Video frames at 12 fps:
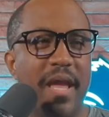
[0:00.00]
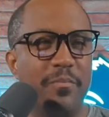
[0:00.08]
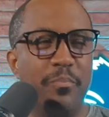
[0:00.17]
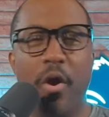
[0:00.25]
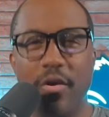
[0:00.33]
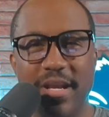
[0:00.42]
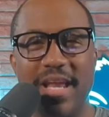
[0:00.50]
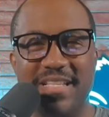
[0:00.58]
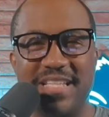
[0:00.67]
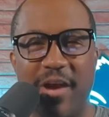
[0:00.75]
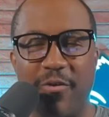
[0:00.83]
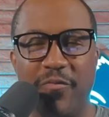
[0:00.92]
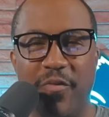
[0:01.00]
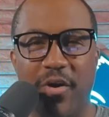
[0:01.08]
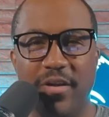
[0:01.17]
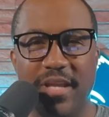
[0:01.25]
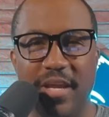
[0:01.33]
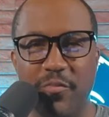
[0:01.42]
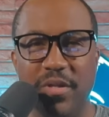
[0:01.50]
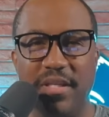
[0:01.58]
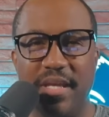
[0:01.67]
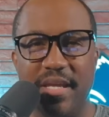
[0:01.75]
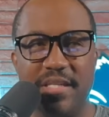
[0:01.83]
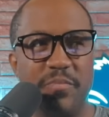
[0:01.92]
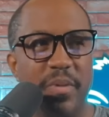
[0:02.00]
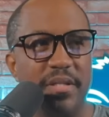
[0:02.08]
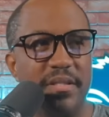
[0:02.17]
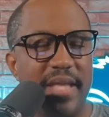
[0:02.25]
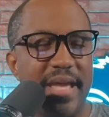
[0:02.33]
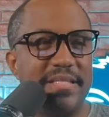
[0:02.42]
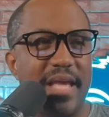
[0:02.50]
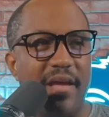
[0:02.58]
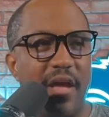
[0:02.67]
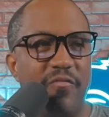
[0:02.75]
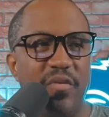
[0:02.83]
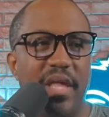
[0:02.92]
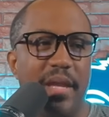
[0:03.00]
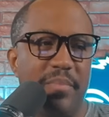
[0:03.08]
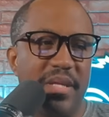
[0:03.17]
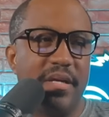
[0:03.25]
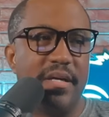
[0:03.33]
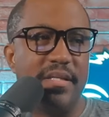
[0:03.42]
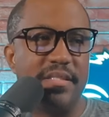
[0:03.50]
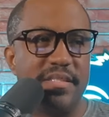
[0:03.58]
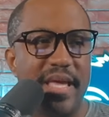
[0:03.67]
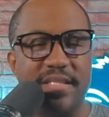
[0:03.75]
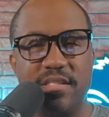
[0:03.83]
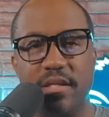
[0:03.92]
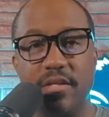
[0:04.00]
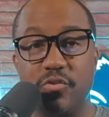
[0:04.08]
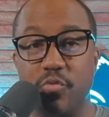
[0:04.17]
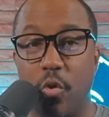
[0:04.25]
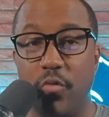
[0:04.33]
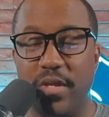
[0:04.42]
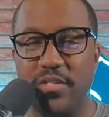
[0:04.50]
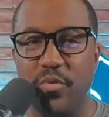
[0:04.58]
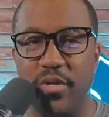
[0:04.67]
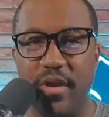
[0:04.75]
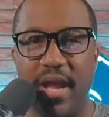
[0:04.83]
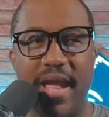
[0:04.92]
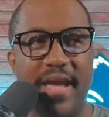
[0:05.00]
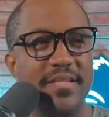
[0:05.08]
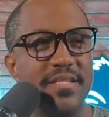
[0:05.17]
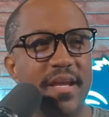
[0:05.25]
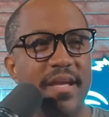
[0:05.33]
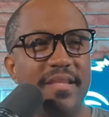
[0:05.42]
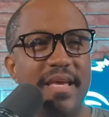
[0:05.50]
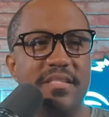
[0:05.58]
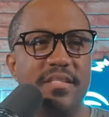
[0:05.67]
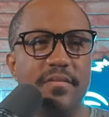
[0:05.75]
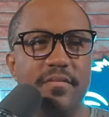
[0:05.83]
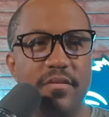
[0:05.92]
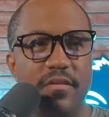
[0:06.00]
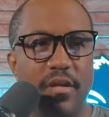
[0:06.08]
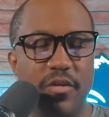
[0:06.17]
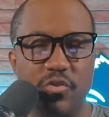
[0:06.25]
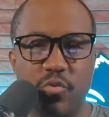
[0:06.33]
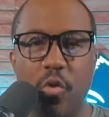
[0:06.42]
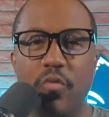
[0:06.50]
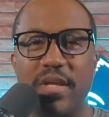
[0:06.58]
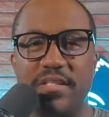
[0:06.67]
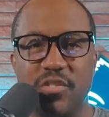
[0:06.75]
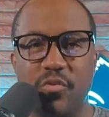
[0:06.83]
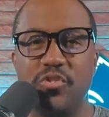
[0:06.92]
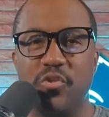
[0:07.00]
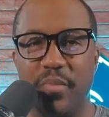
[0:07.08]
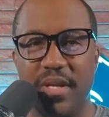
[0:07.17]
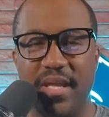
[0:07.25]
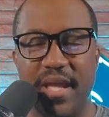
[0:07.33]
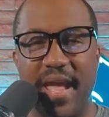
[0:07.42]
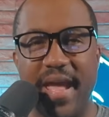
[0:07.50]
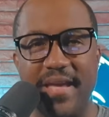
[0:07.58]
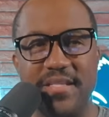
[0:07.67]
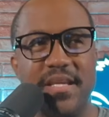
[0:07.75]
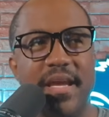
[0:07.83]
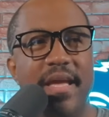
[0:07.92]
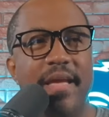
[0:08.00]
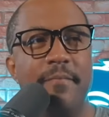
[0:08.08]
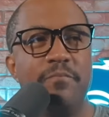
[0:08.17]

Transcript: And part of that is our fault. It really is. But that's, I feel like, because that's the control that Twitter has. That's the control that social media has.